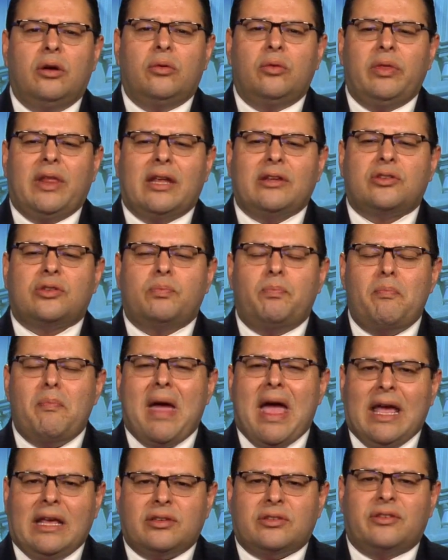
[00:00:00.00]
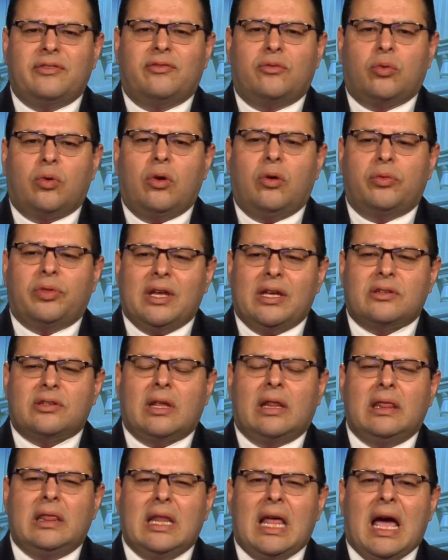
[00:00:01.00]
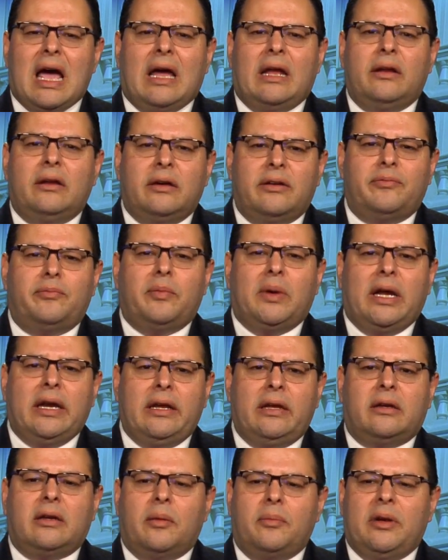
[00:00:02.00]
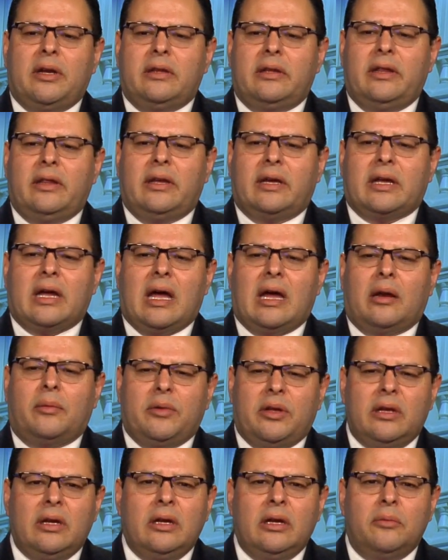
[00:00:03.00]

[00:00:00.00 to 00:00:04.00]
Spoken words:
That's massive growth. That's a lot of money coming into the economy